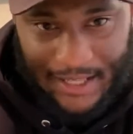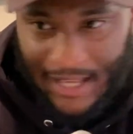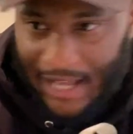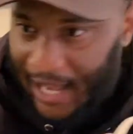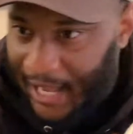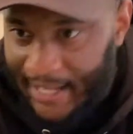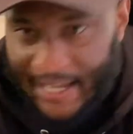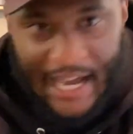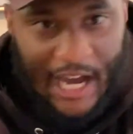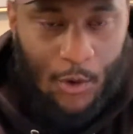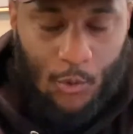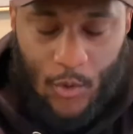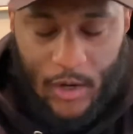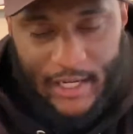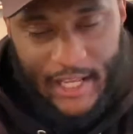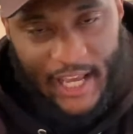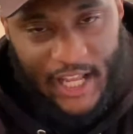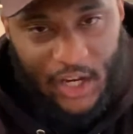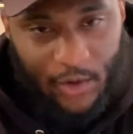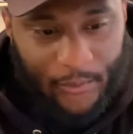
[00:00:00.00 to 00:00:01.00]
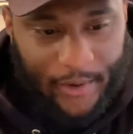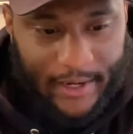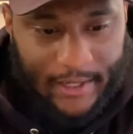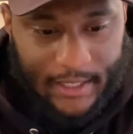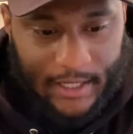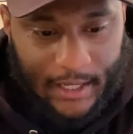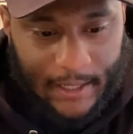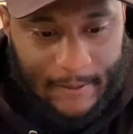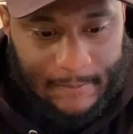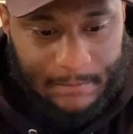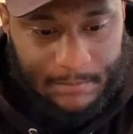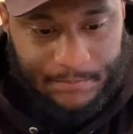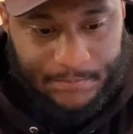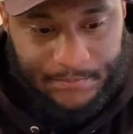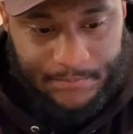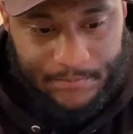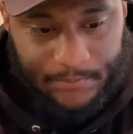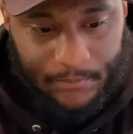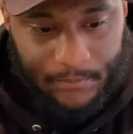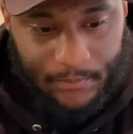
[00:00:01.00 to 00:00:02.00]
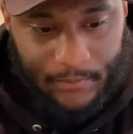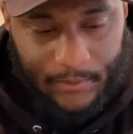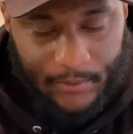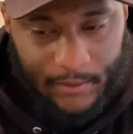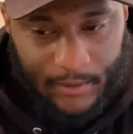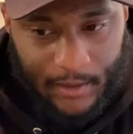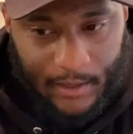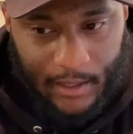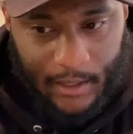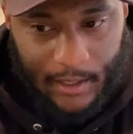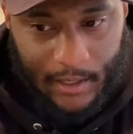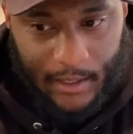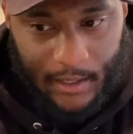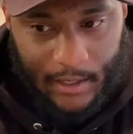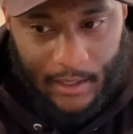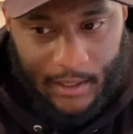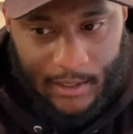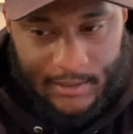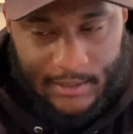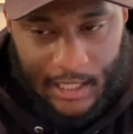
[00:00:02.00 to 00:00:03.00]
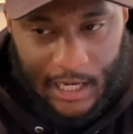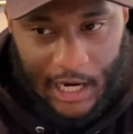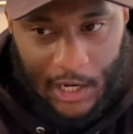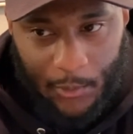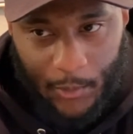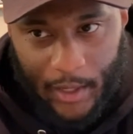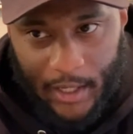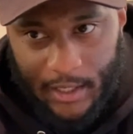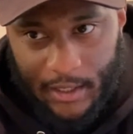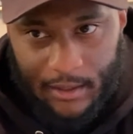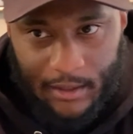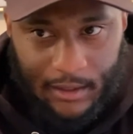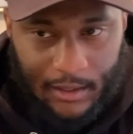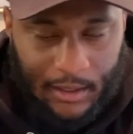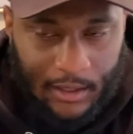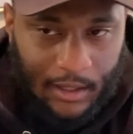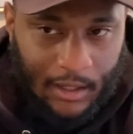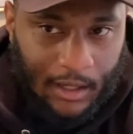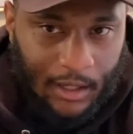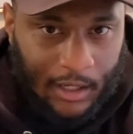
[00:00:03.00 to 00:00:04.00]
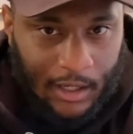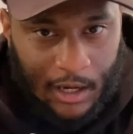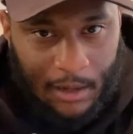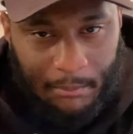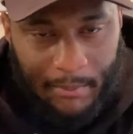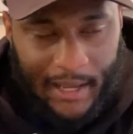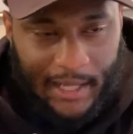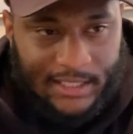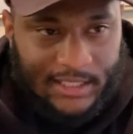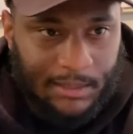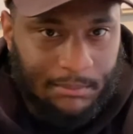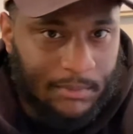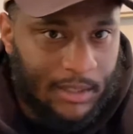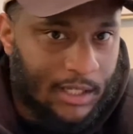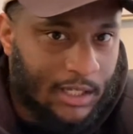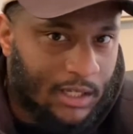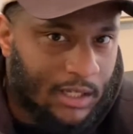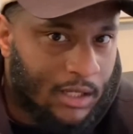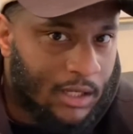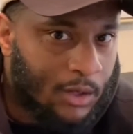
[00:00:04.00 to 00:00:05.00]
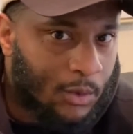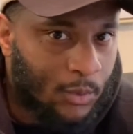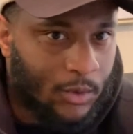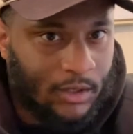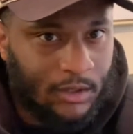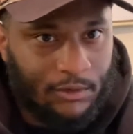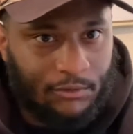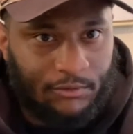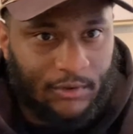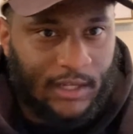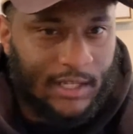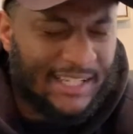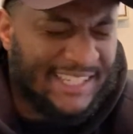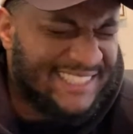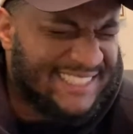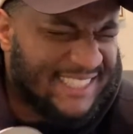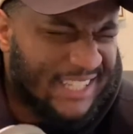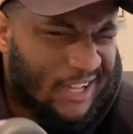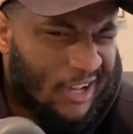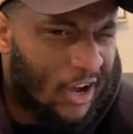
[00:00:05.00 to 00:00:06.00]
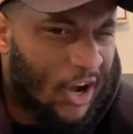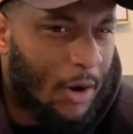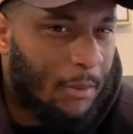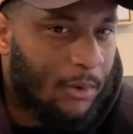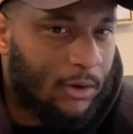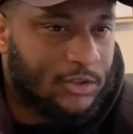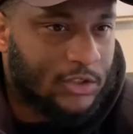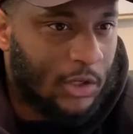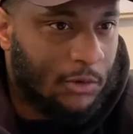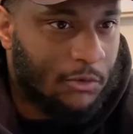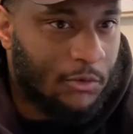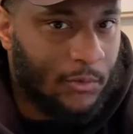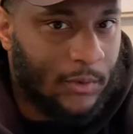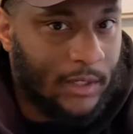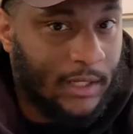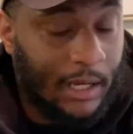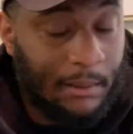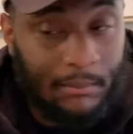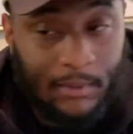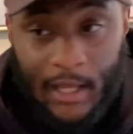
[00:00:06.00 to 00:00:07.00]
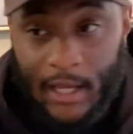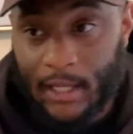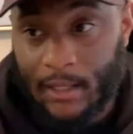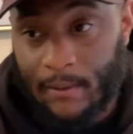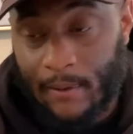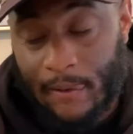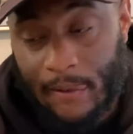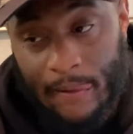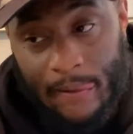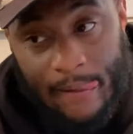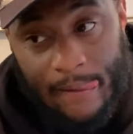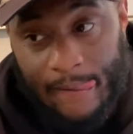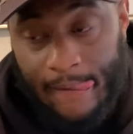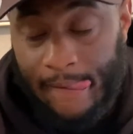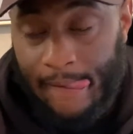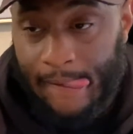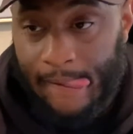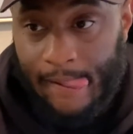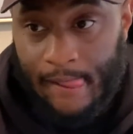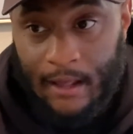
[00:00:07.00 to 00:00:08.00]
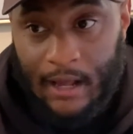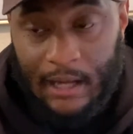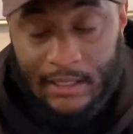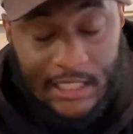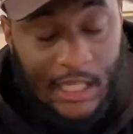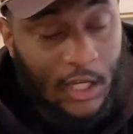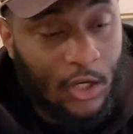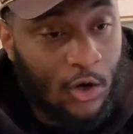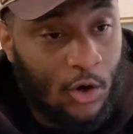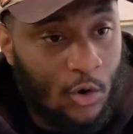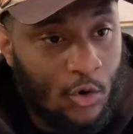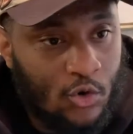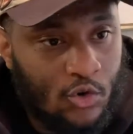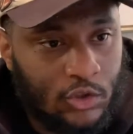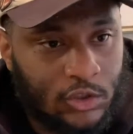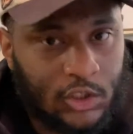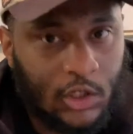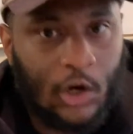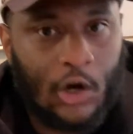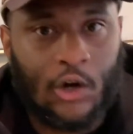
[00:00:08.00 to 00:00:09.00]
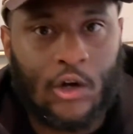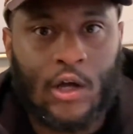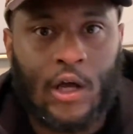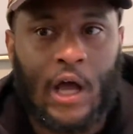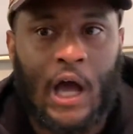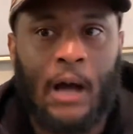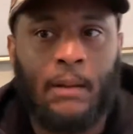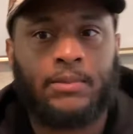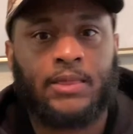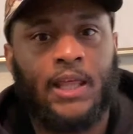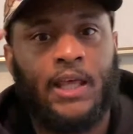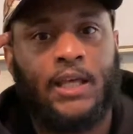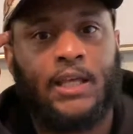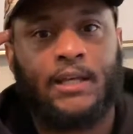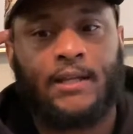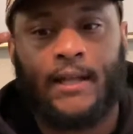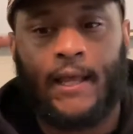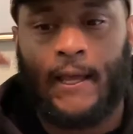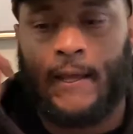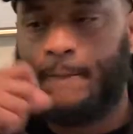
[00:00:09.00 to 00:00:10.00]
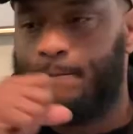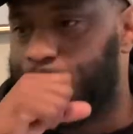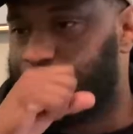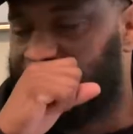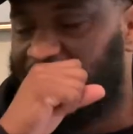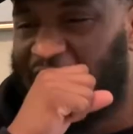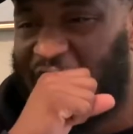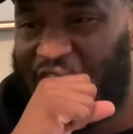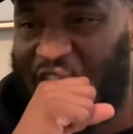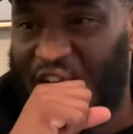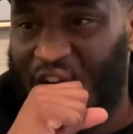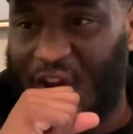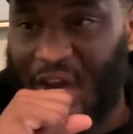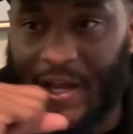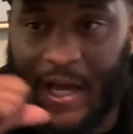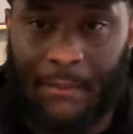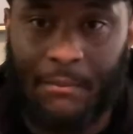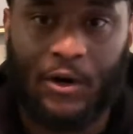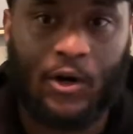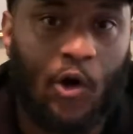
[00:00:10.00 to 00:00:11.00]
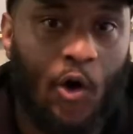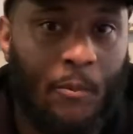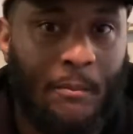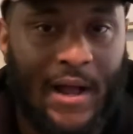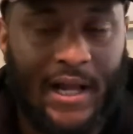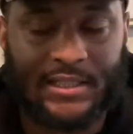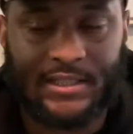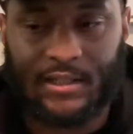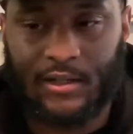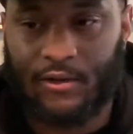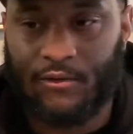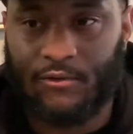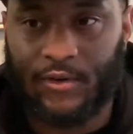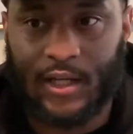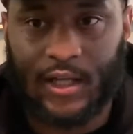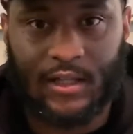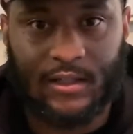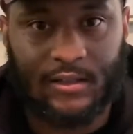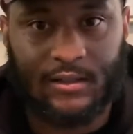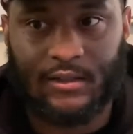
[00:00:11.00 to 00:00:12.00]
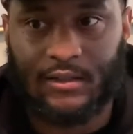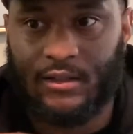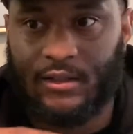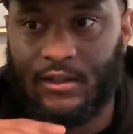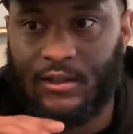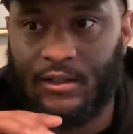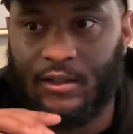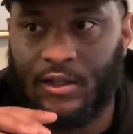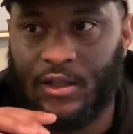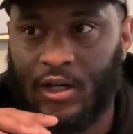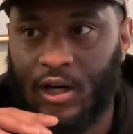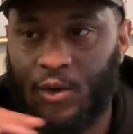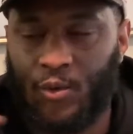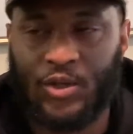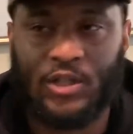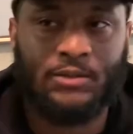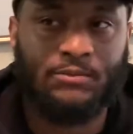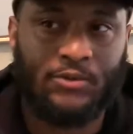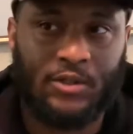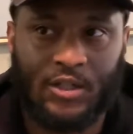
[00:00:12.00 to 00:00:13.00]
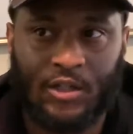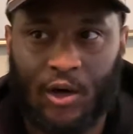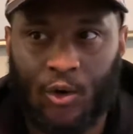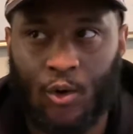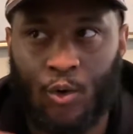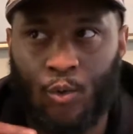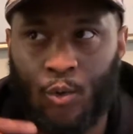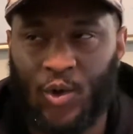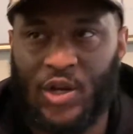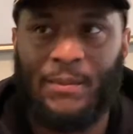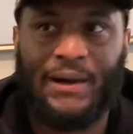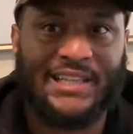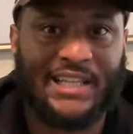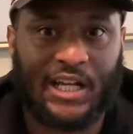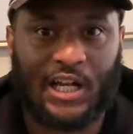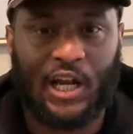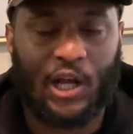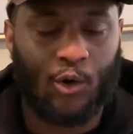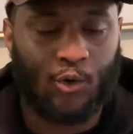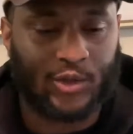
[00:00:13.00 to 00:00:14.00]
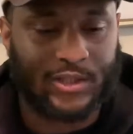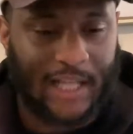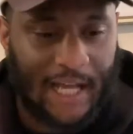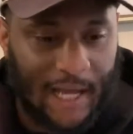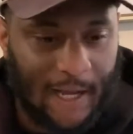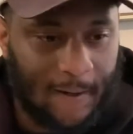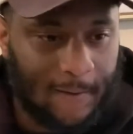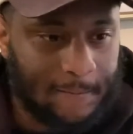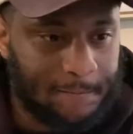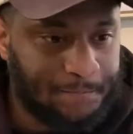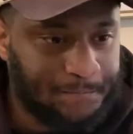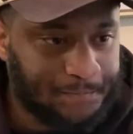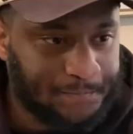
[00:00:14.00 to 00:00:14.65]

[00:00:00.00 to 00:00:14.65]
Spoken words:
I got $180 right now. And he's like, all right, come back to me when an event is almost over with. I'm like, it's like, cool. So I'm thinking like, all right, I'm gonna go back to the event, you know, when he about to close down.